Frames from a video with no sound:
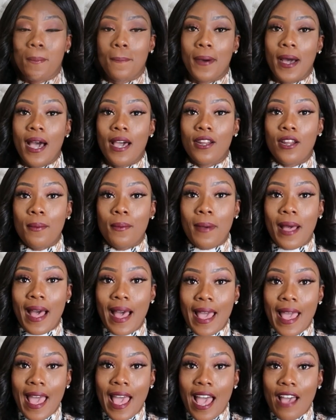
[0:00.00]
the bottom,
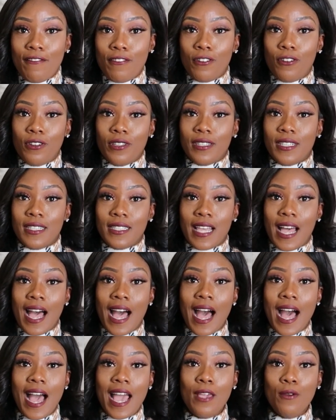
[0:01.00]
I have on this
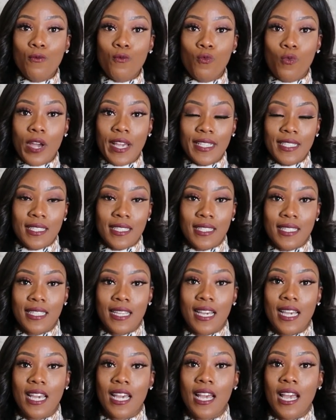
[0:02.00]

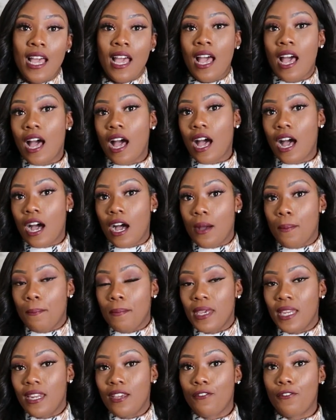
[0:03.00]
high-waisted
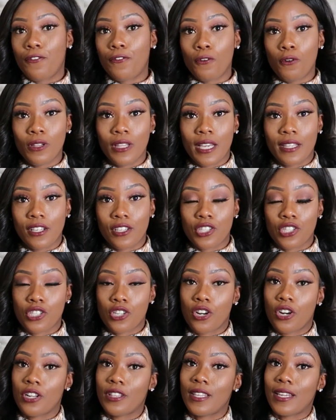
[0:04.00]
mini full leather
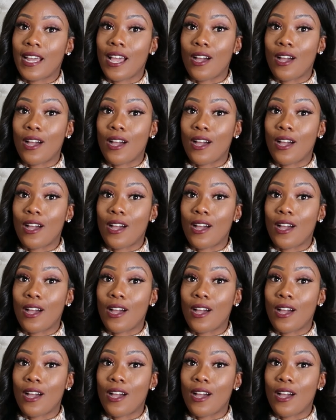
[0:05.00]
skirt that